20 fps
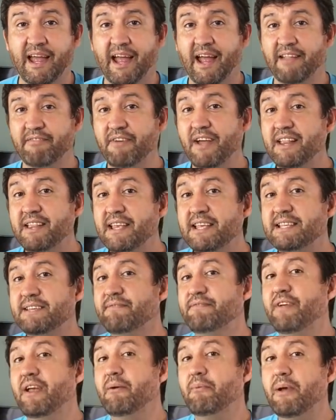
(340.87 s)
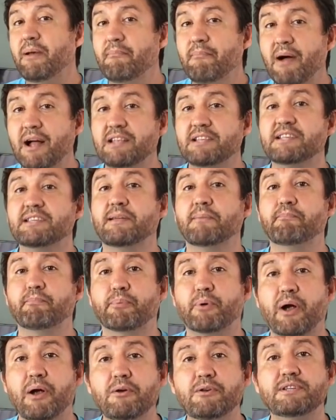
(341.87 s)
And that is very much the
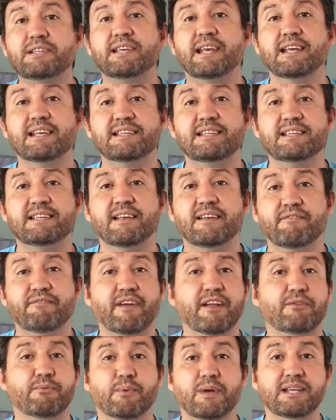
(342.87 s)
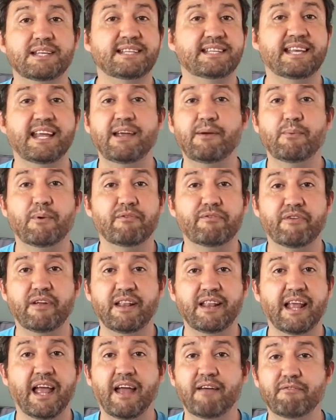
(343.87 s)
process that we see
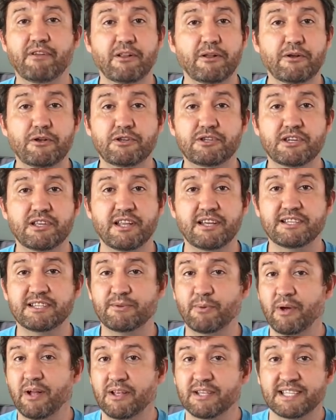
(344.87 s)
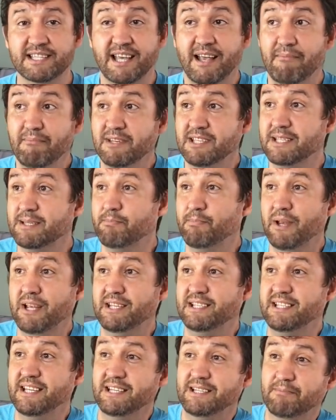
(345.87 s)
within evolution as well. Some
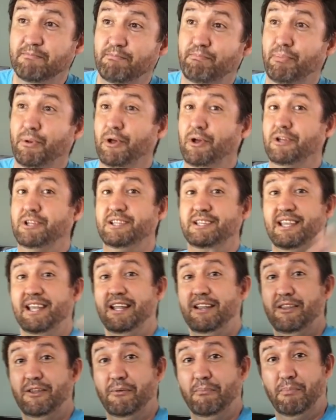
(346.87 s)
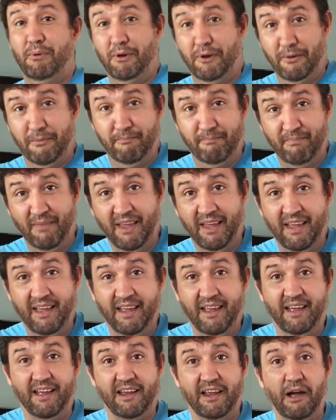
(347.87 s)
species burst into bloom,
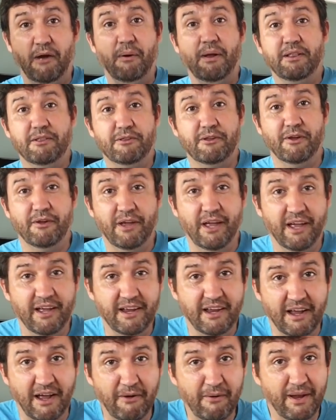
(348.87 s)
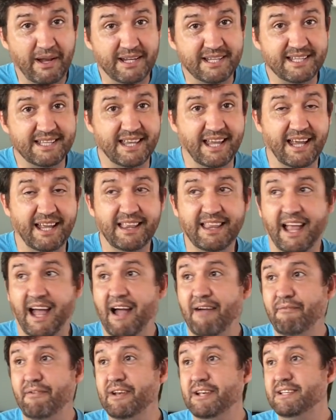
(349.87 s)
go extinct.
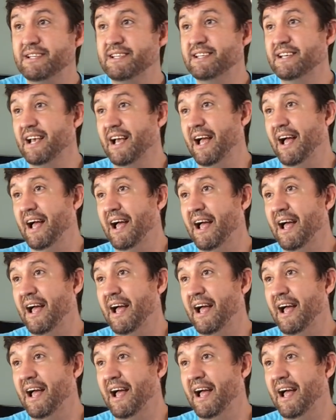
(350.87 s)
Others